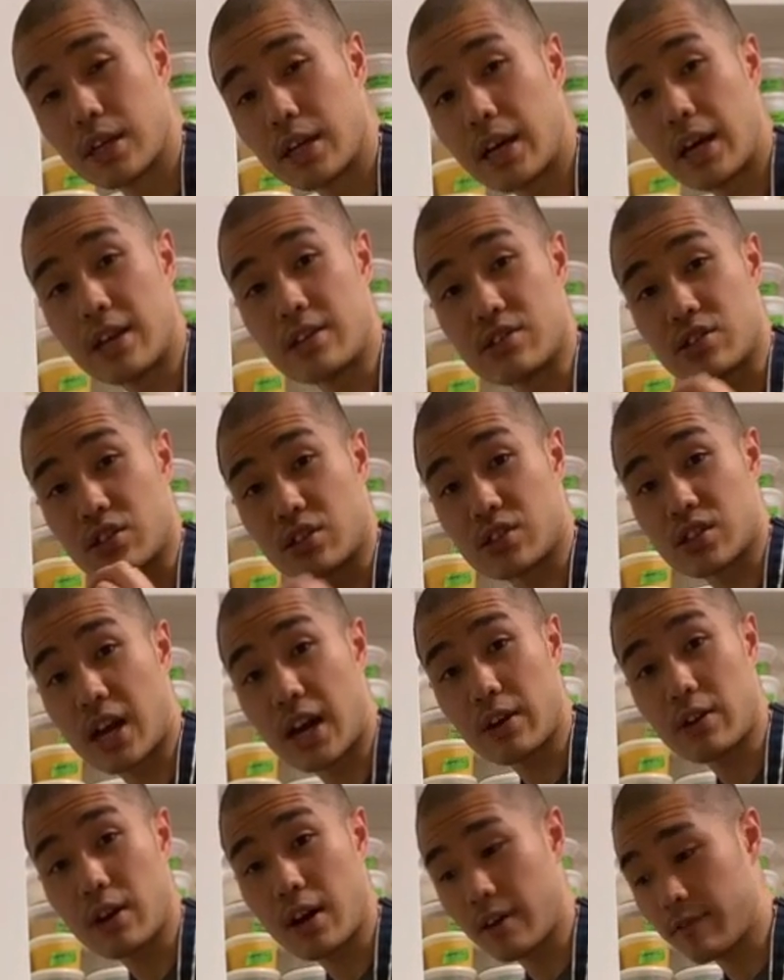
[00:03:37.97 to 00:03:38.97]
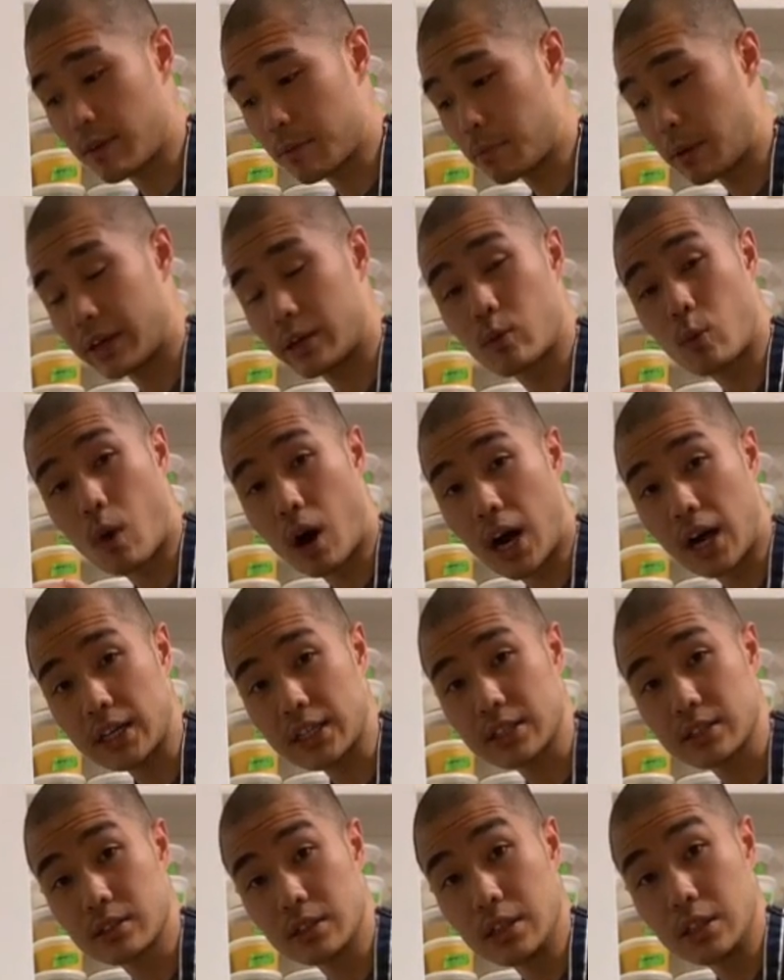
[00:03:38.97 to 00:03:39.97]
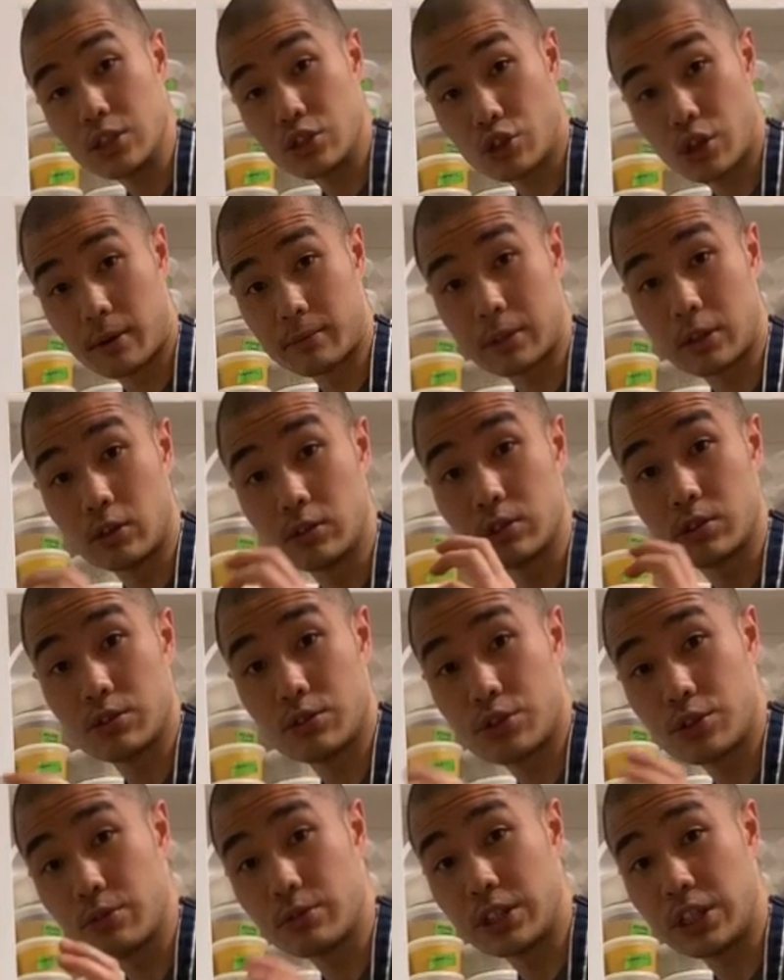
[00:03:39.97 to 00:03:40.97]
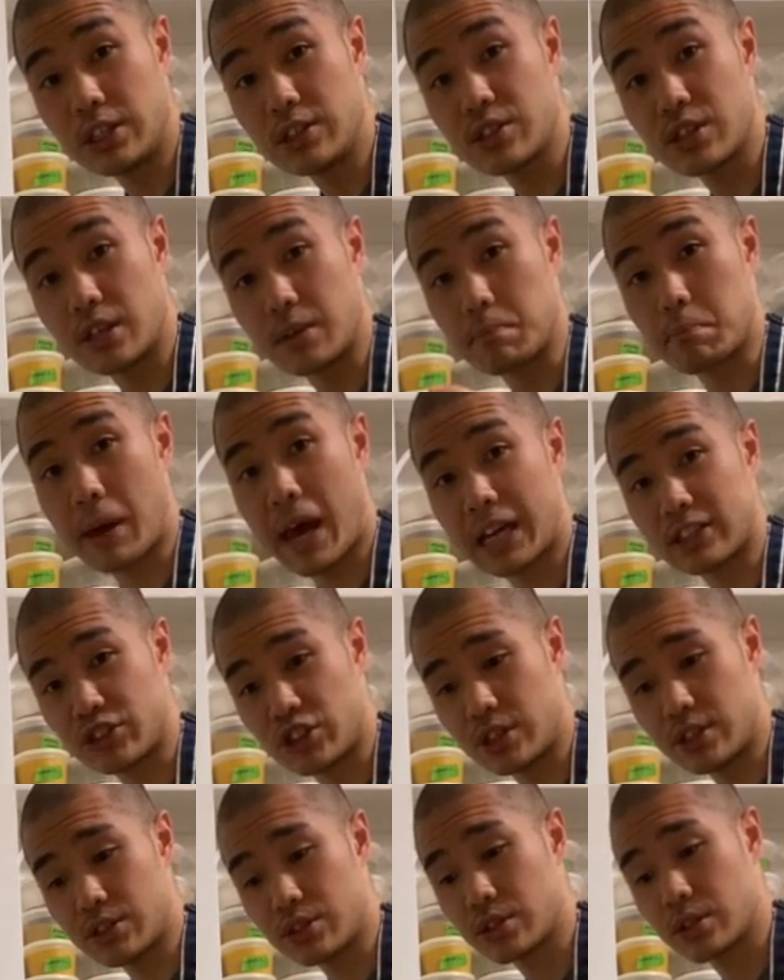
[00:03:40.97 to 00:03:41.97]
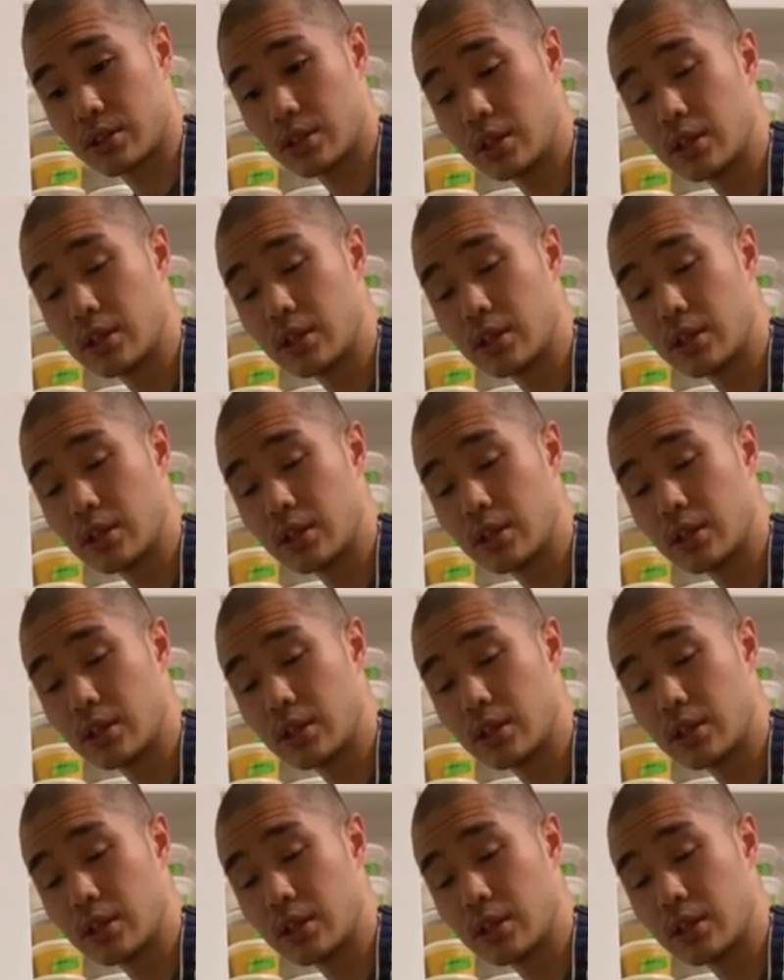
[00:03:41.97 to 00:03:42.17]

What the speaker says: And since I don't have a big wok, so I'm going to do these in batches.